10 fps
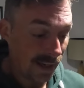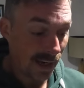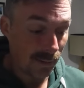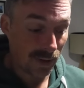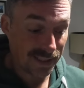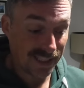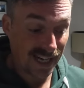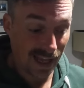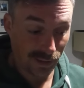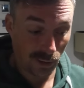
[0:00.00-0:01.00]
And my
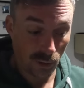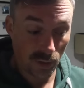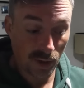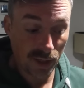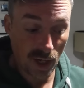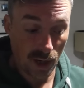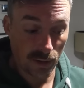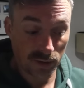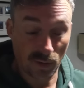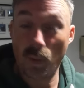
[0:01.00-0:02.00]
decathlon, I
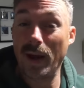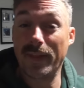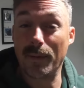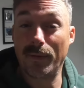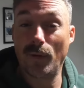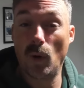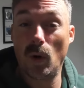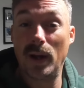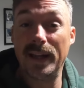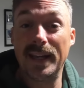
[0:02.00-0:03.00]
know, because I've weighed that
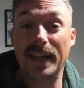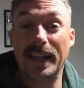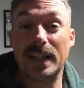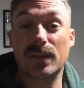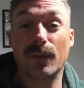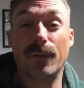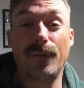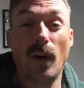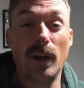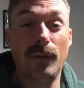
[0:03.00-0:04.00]
before, is
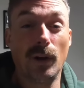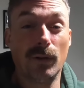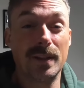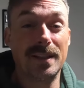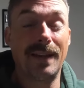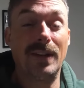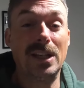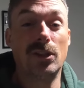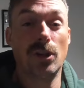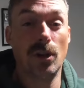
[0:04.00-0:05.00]

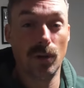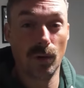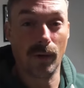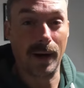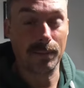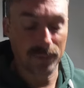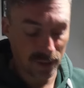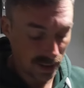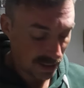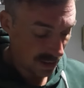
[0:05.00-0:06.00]
572
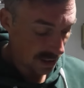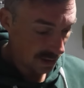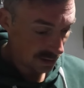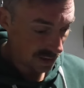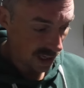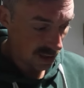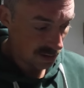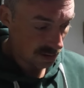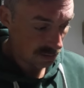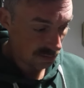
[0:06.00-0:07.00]
grams. So,
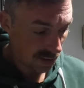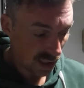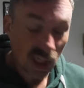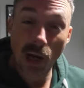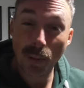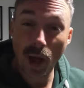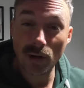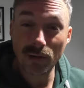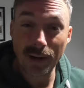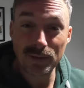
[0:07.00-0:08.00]
a couple of
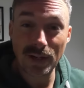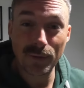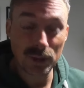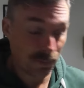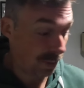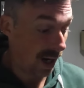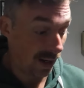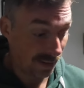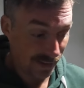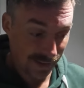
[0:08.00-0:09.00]
hundred grams difference,
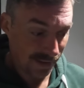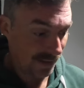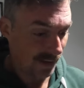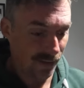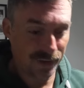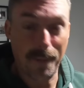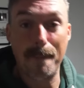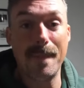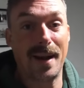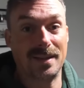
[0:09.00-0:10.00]
but there's a
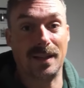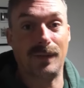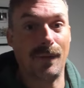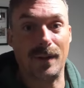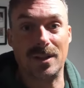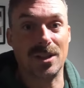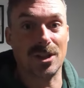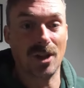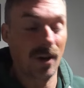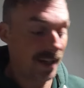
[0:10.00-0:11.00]
massive difference in
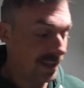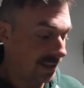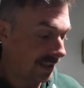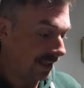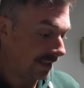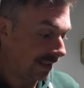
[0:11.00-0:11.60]
size.